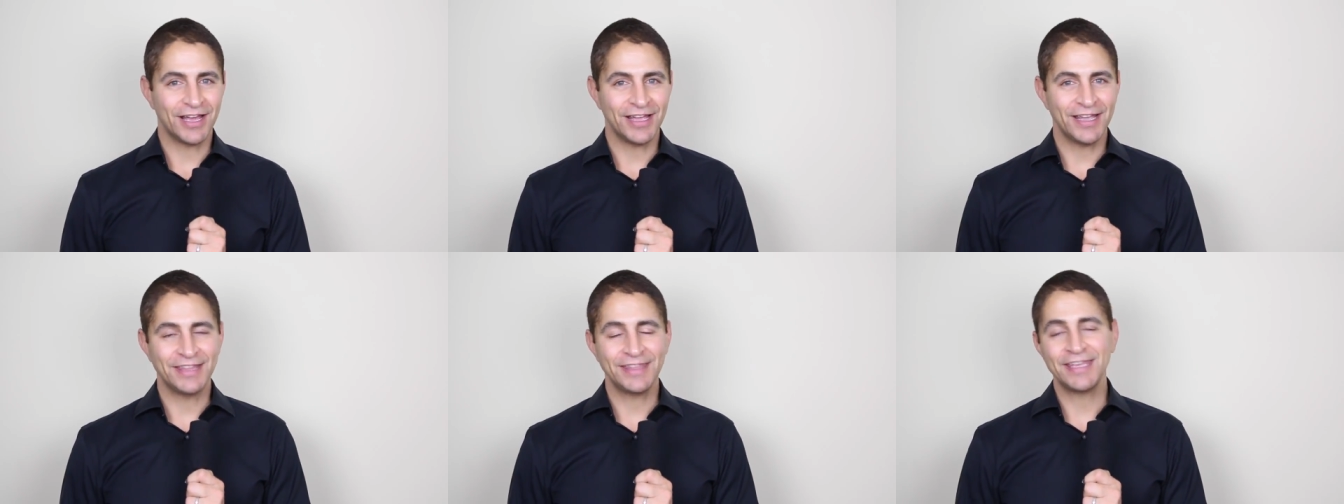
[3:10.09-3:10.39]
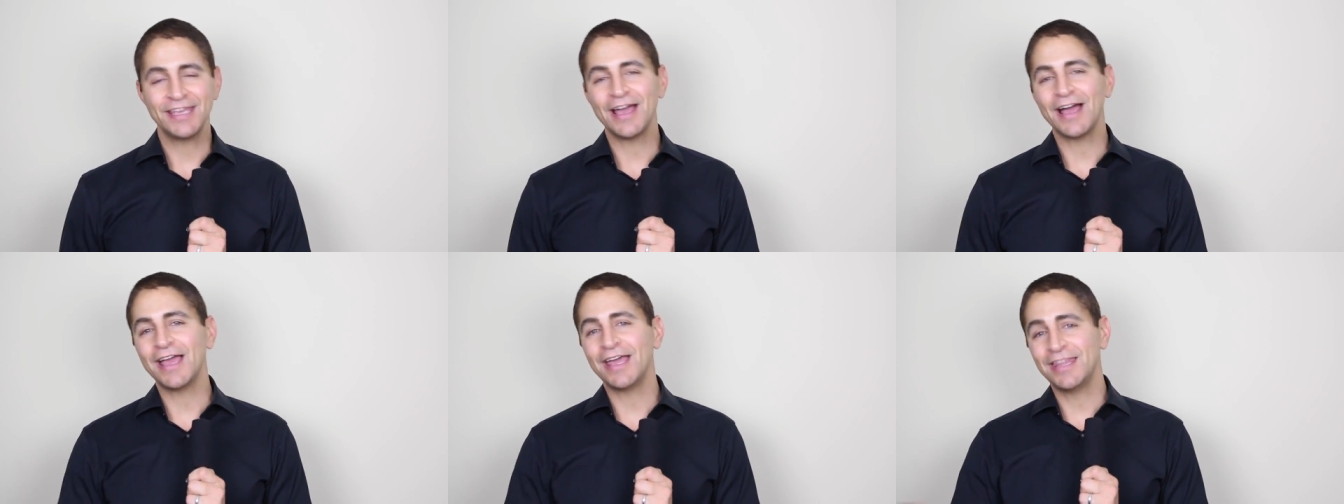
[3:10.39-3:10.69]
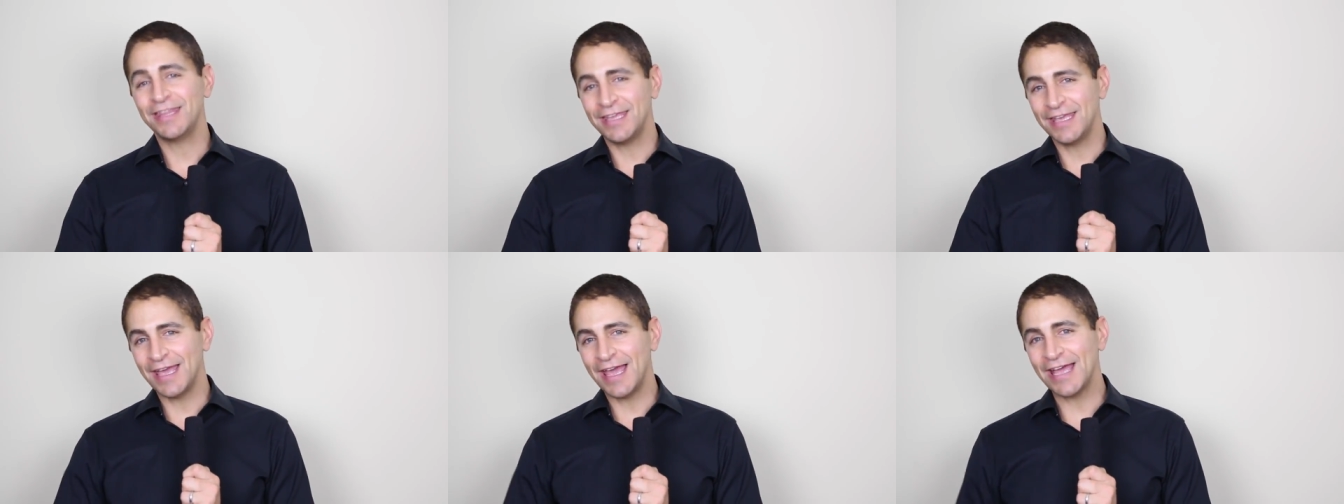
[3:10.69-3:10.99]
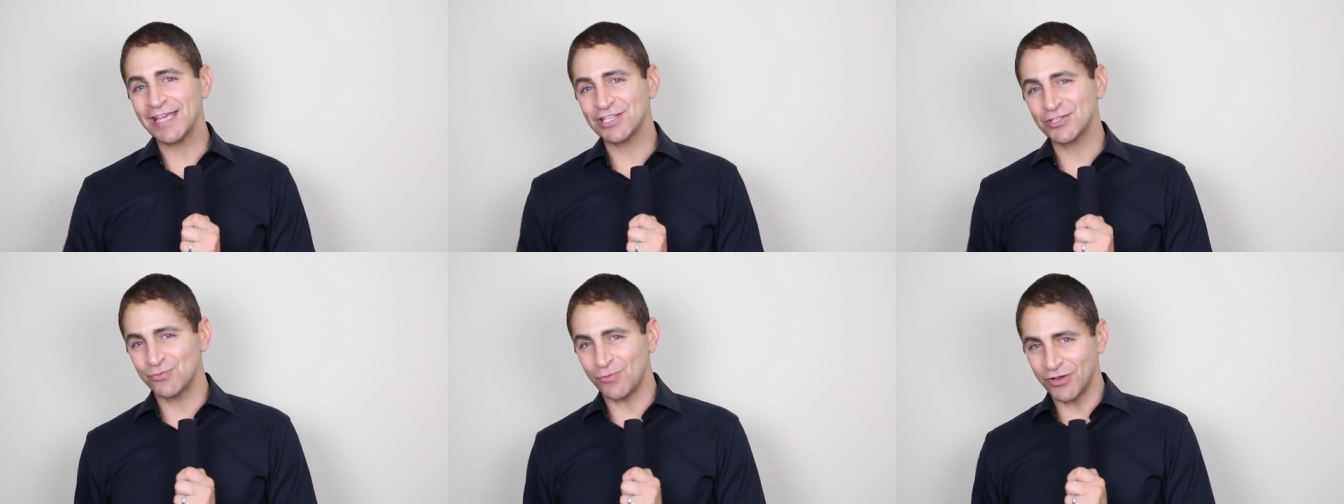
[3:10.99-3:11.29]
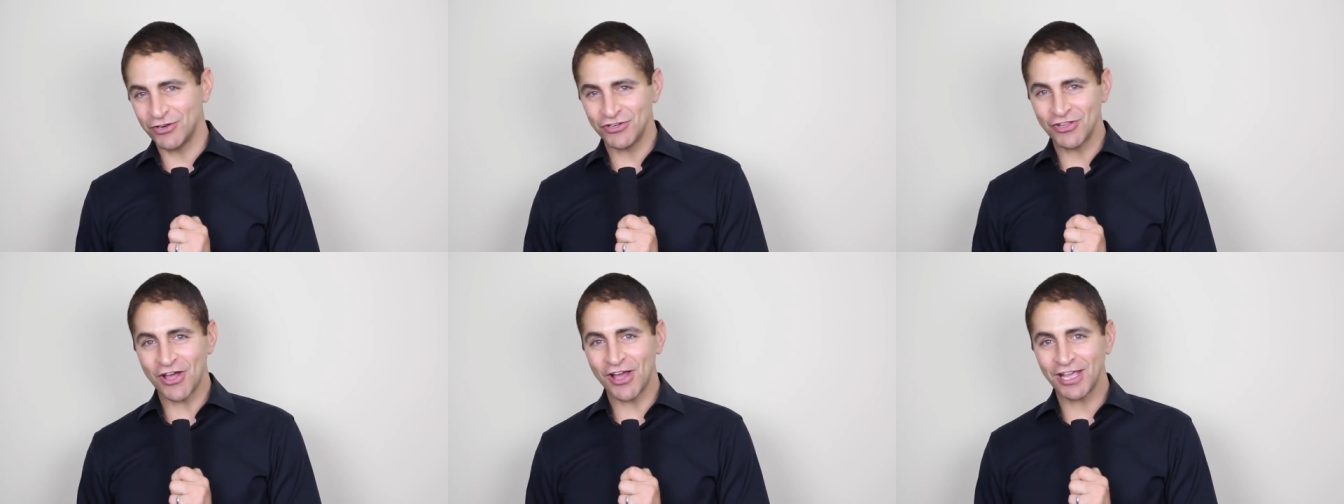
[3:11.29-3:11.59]
in the
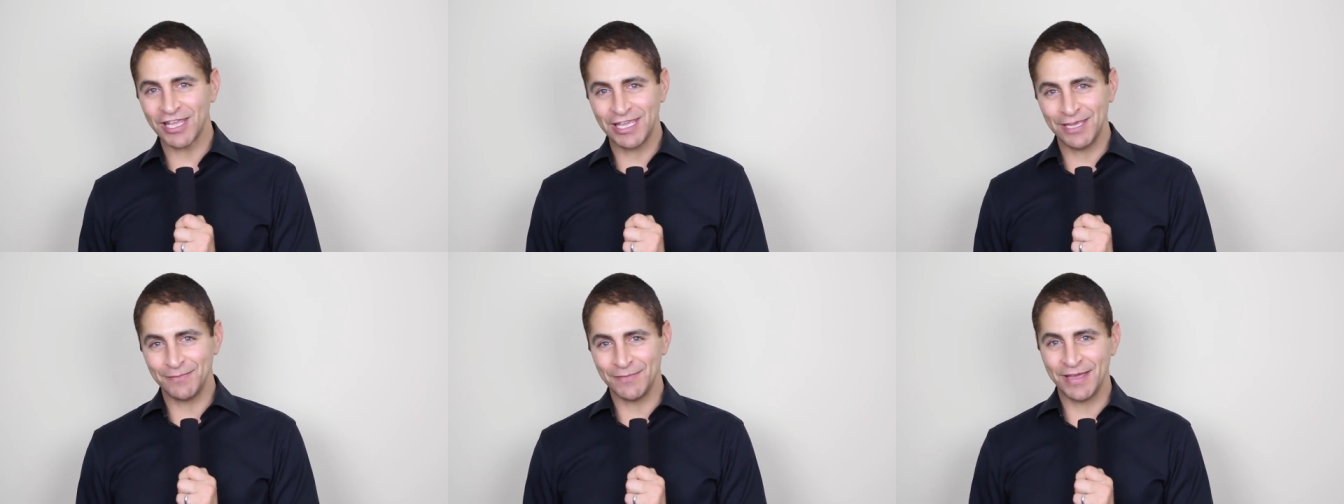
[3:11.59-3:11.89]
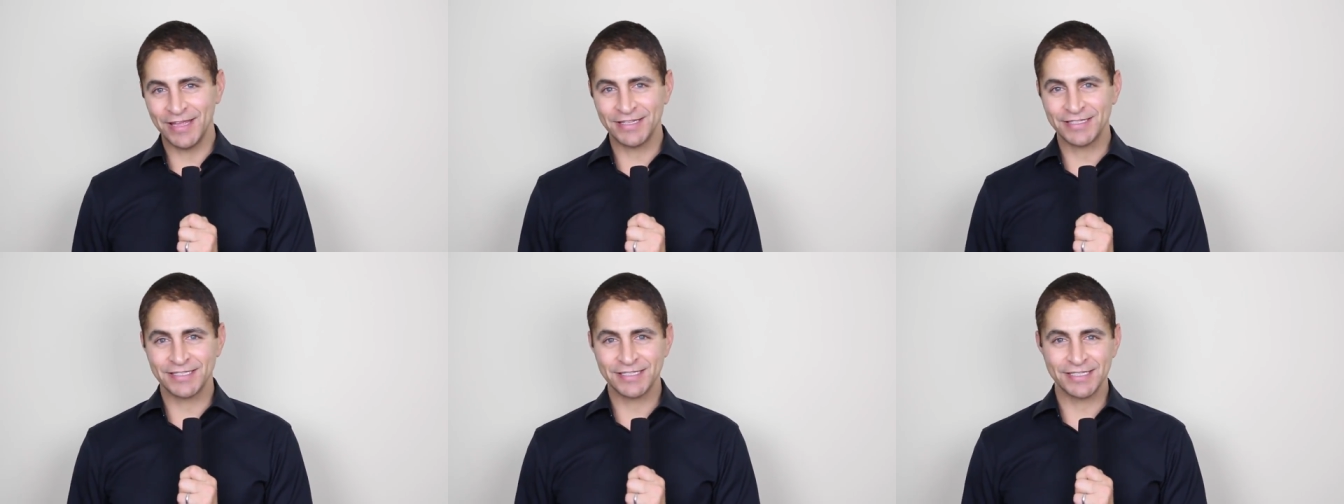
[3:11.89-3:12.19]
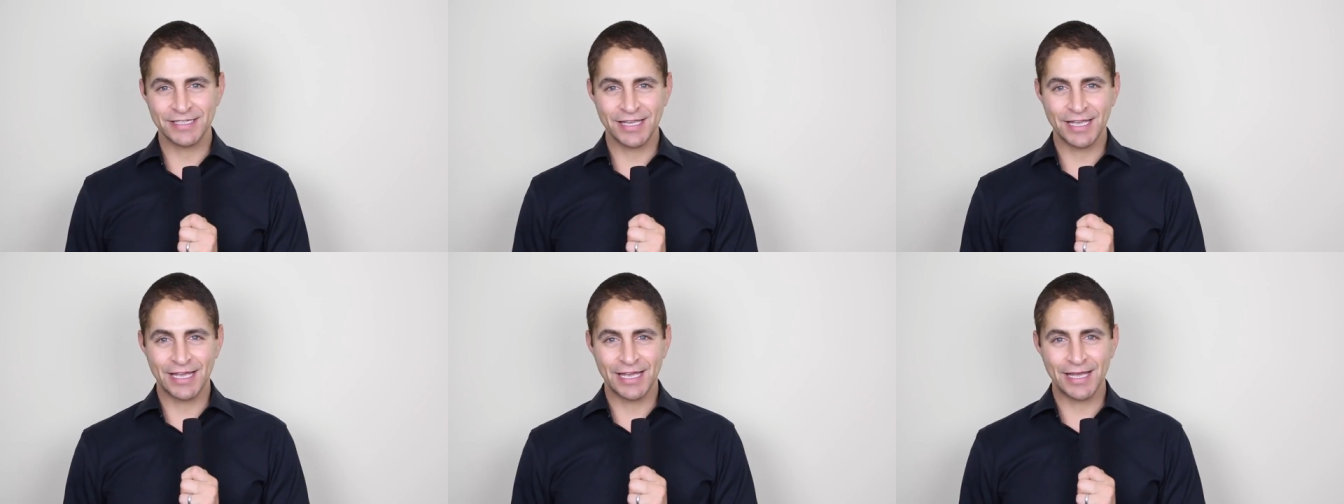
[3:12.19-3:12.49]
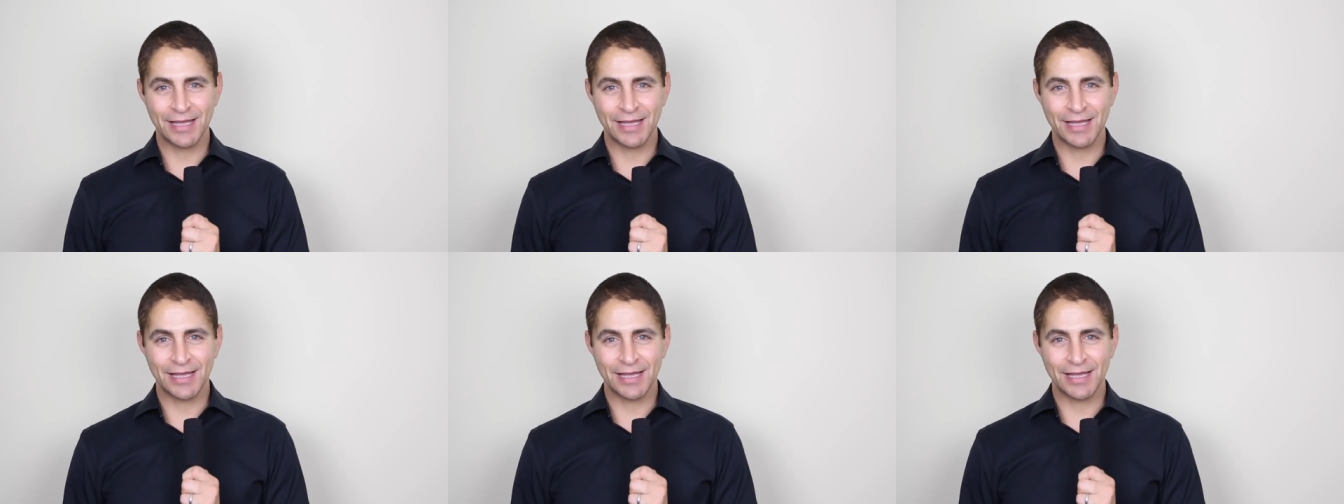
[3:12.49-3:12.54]
S1 document.